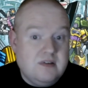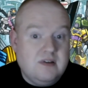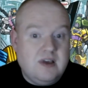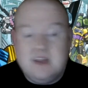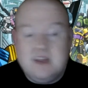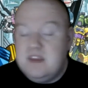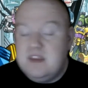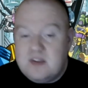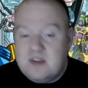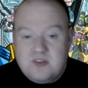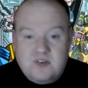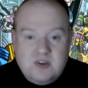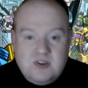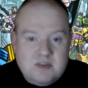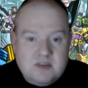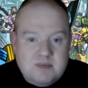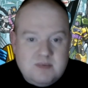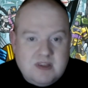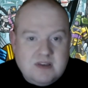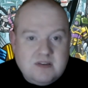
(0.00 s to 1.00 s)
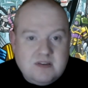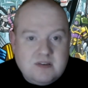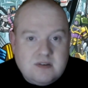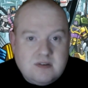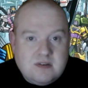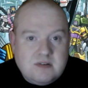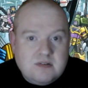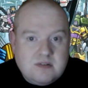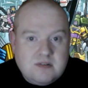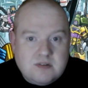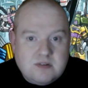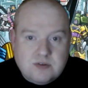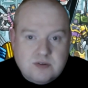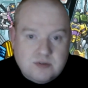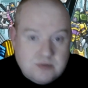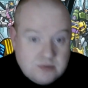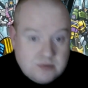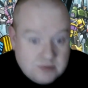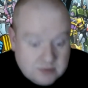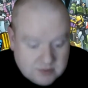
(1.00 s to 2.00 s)
and they're three of the mains.
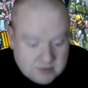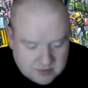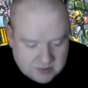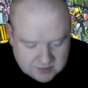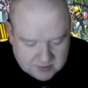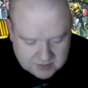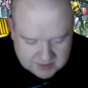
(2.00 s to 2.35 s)
So as